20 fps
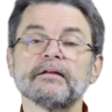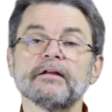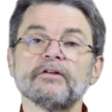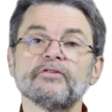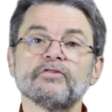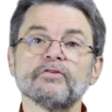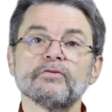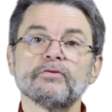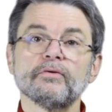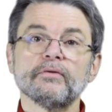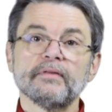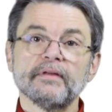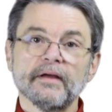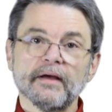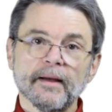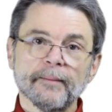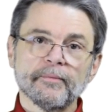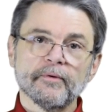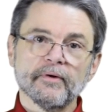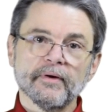did you do
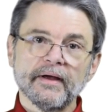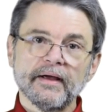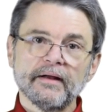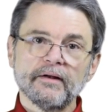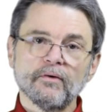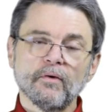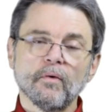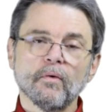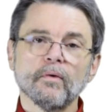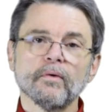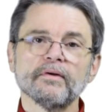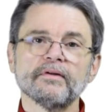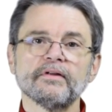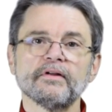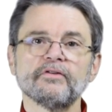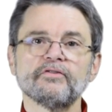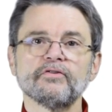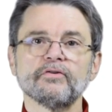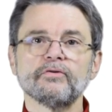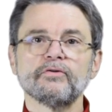the upgrade or
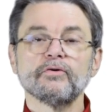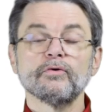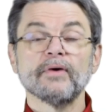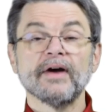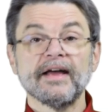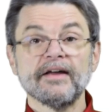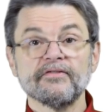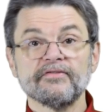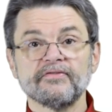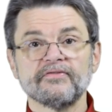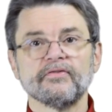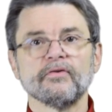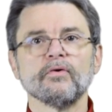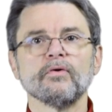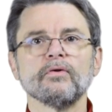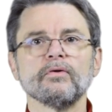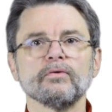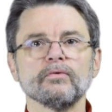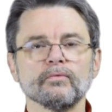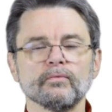did you do a
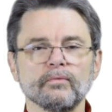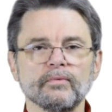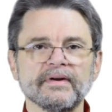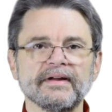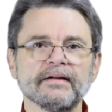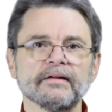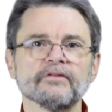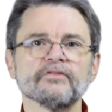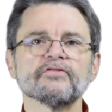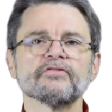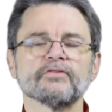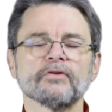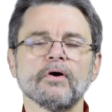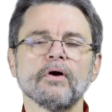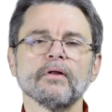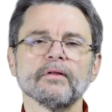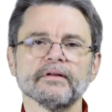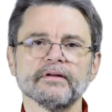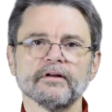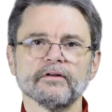full
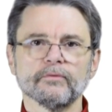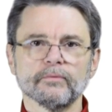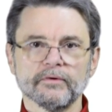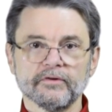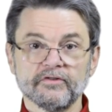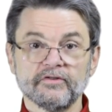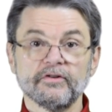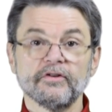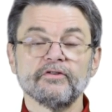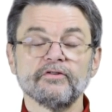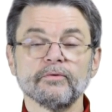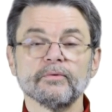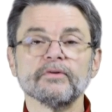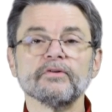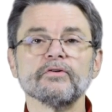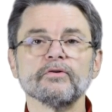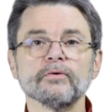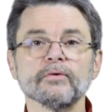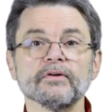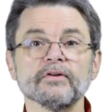reinstall? In other words, did you
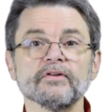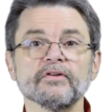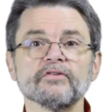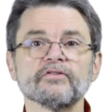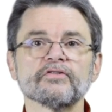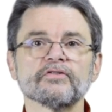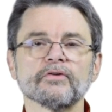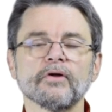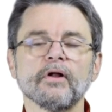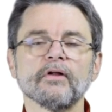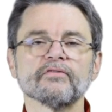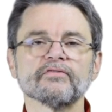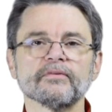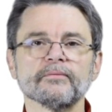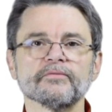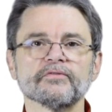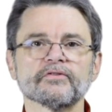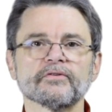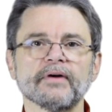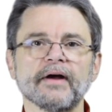do an install
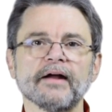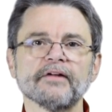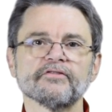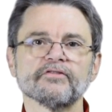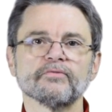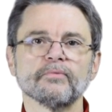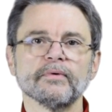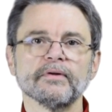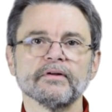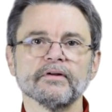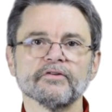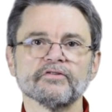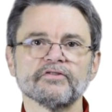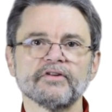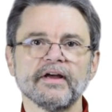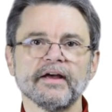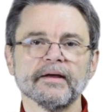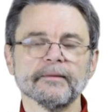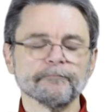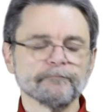from scratch of Windows
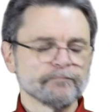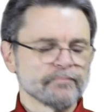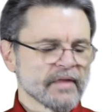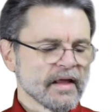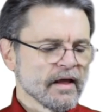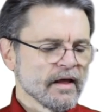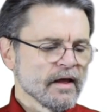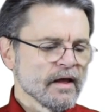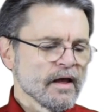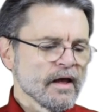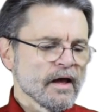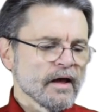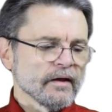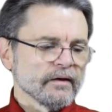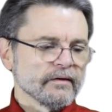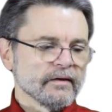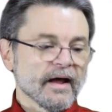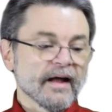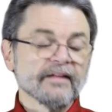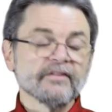10?
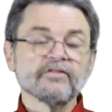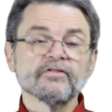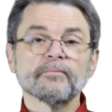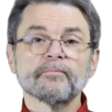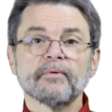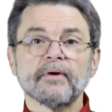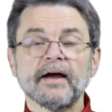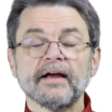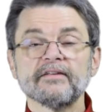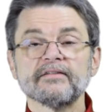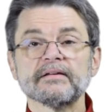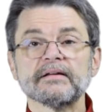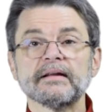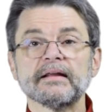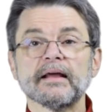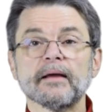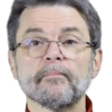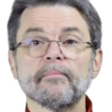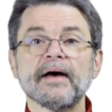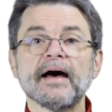Not
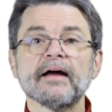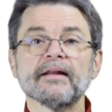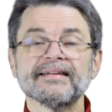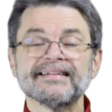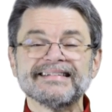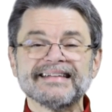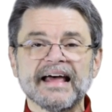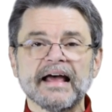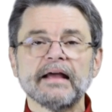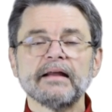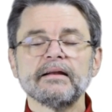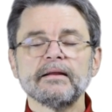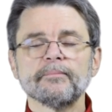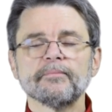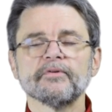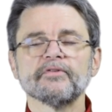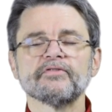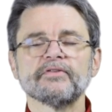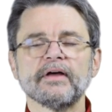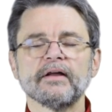surprisingly, about
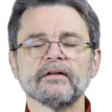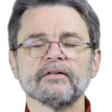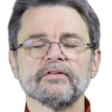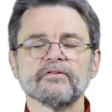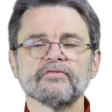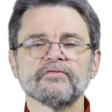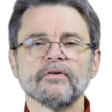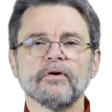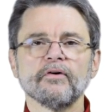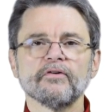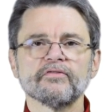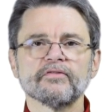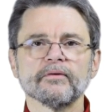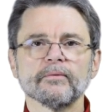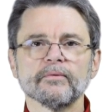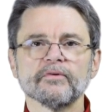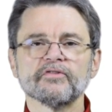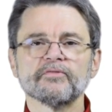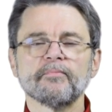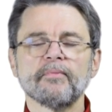90% of the folks
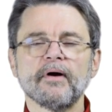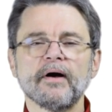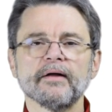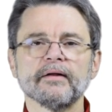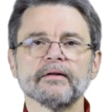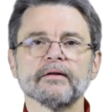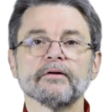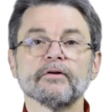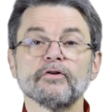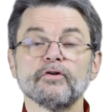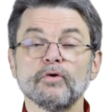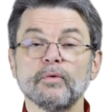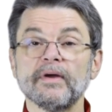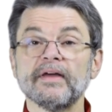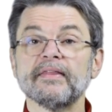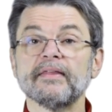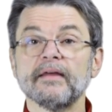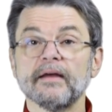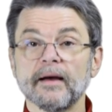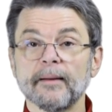that responded are
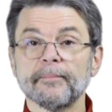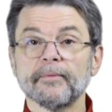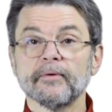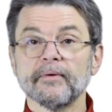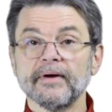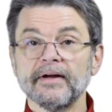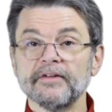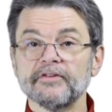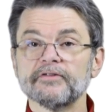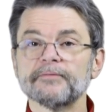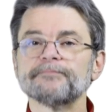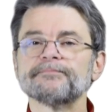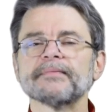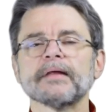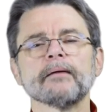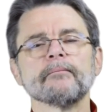doing the upgrades